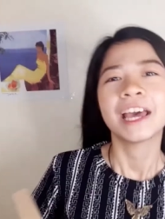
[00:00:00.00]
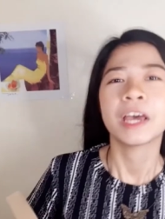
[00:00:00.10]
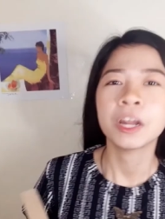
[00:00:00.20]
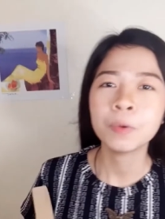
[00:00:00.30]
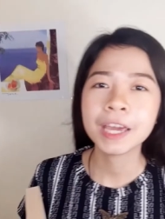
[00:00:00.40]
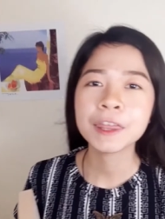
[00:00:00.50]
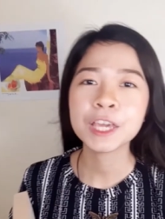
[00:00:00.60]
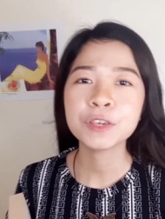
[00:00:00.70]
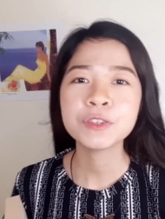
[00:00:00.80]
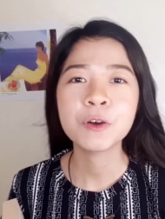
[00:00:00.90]
Anyway,
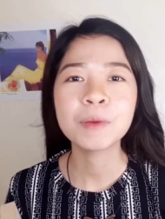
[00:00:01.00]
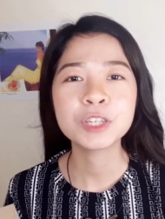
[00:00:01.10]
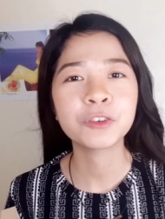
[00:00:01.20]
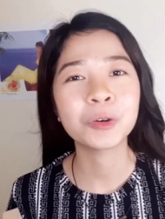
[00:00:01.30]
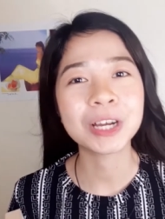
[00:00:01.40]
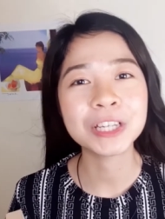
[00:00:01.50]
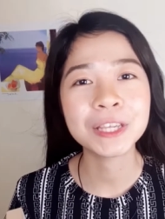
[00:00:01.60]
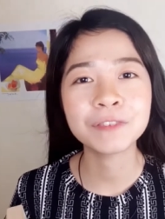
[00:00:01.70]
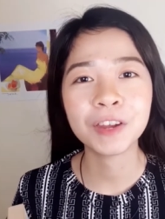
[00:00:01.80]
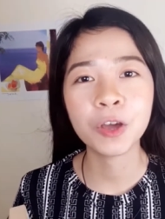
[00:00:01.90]
thank you so much for watching
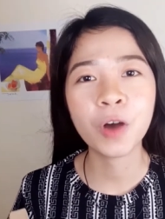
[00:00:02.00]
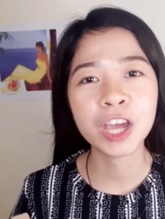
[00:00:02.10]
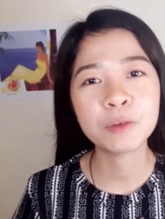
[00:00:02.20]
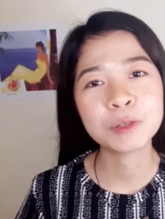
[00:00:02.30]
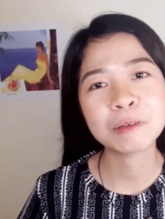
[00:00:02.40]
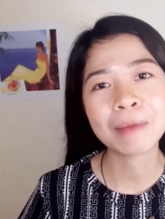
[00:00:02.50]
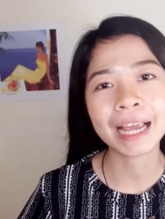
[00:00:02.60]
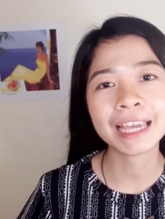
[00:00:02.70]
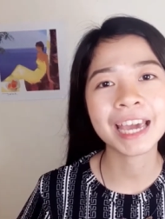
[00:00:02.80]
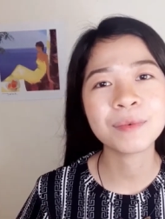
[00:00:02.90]
this video. I hope to be back
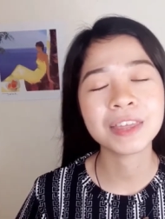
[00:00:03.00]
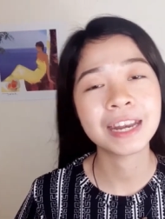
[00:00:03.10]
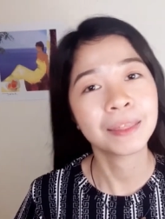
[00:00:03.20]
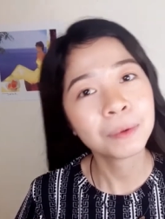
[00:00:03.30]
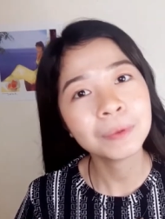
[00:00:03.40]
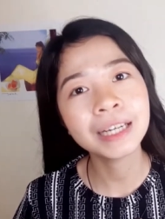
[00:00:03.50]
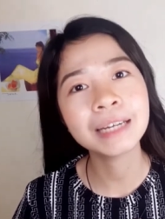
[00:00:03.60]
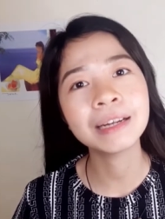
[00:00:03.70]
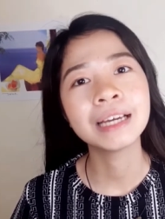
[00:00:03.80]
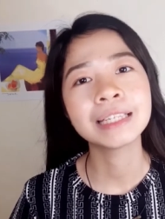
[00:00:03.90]
again with another one.